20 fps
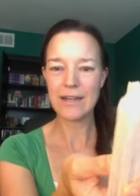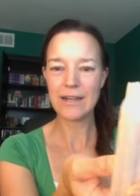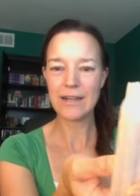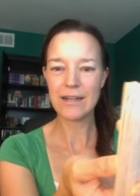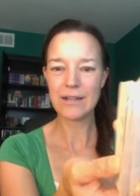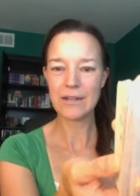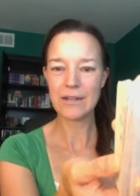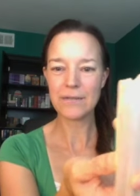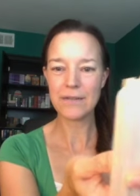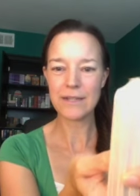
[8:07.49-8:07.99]
I
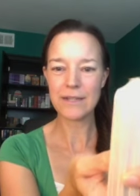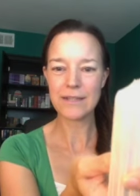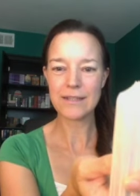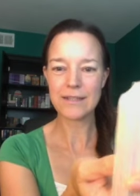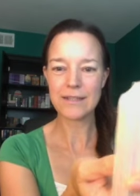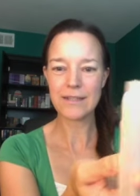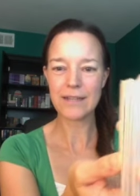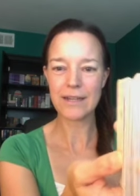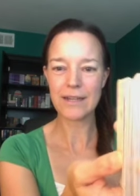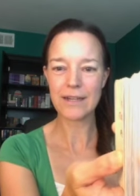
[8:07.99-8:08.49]
don't know if you could
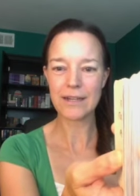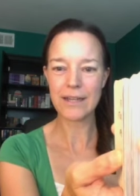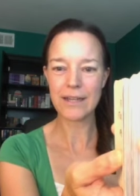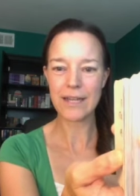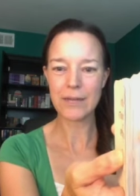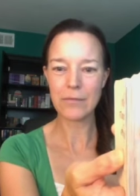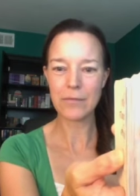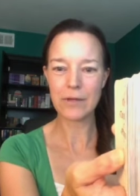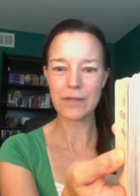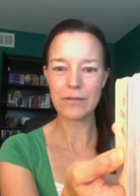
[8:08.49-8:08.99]
see that on
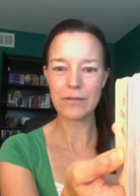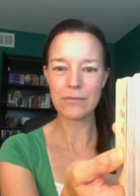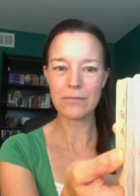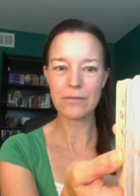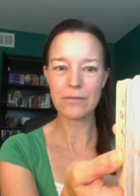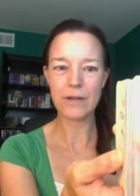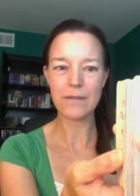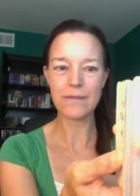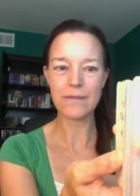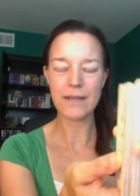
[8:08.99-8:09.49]
camera, the
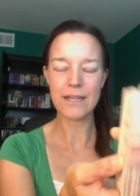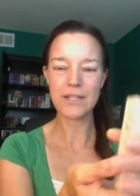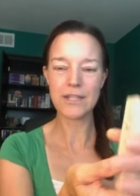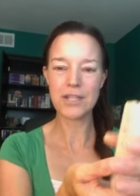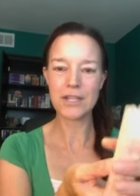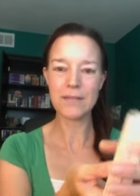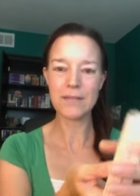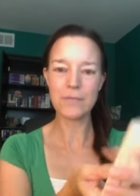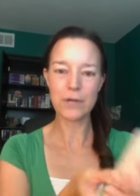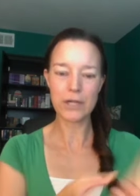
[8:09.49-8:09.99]
rough
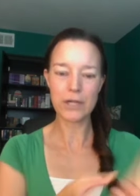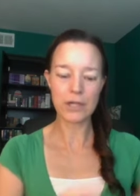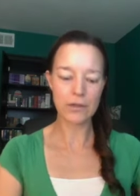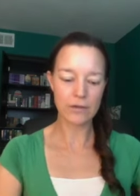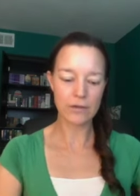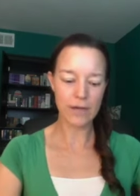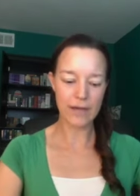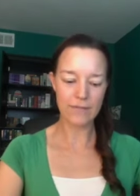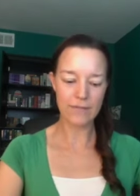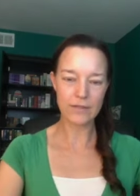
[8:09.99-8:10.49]
edging where
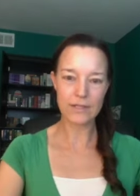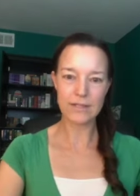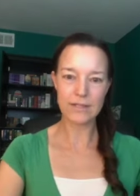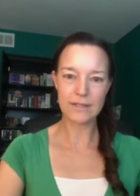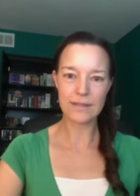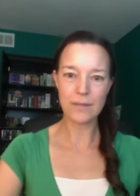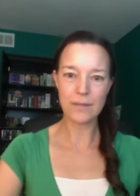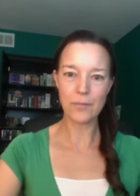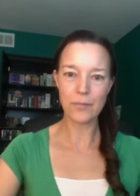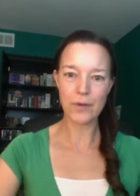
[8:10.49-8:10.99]
you have to
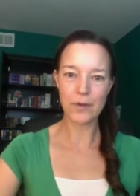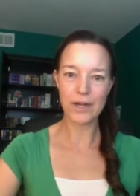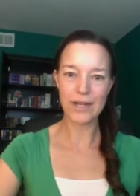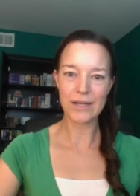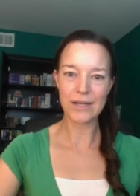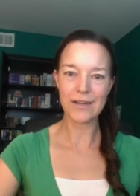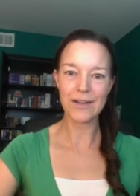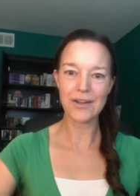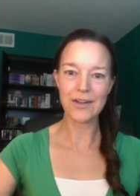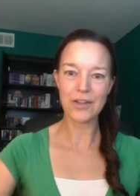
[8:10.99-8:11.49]

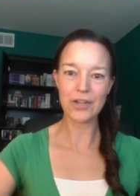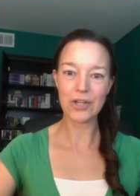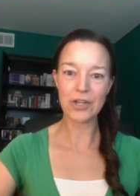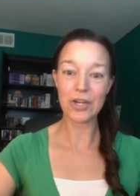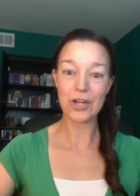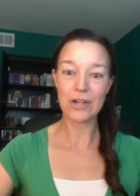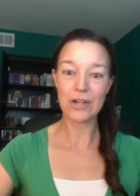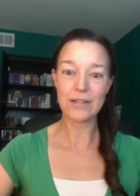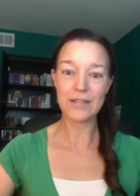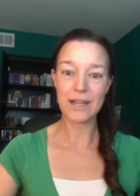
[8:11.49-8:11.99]
separate all the
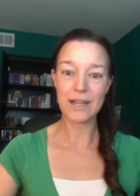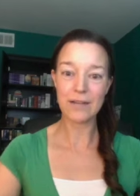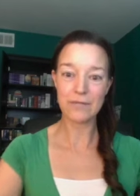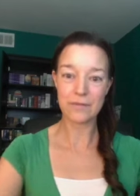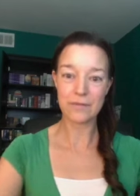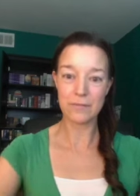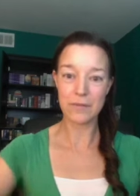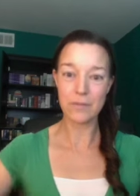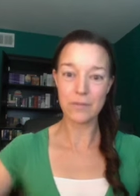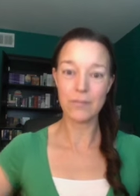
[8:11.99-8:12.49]
cards out
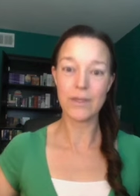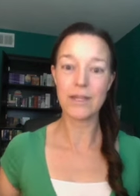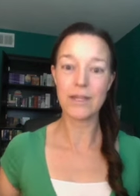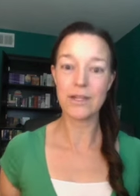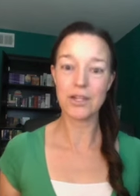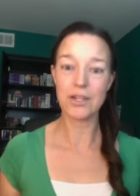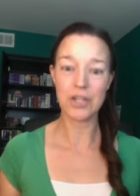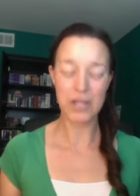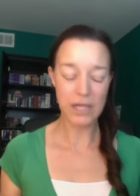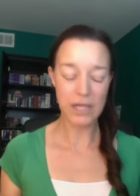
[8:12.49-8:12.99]
from the big
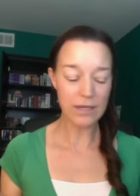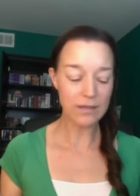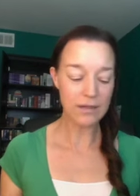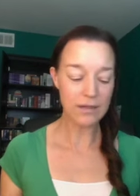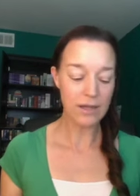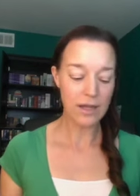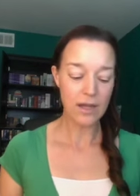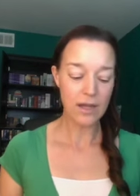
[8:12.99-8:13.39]
sheet.